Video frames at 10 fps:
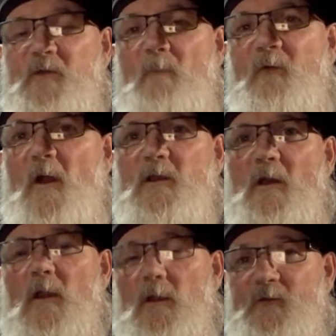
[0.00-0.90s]
something fucking
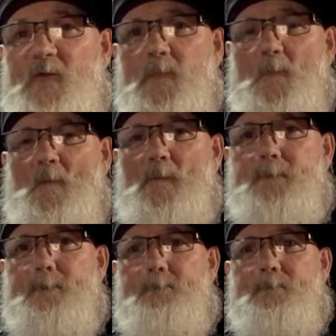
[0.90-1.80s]
dollars.
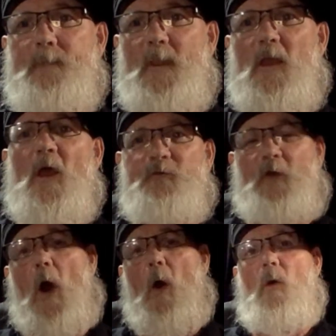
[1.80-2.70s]

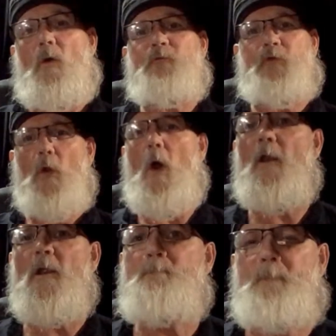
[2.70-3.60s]
So
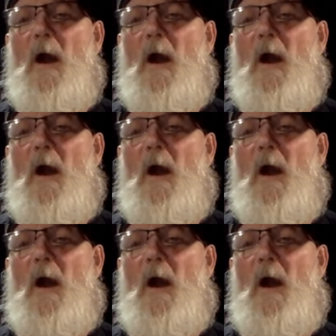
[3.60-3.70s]
$200.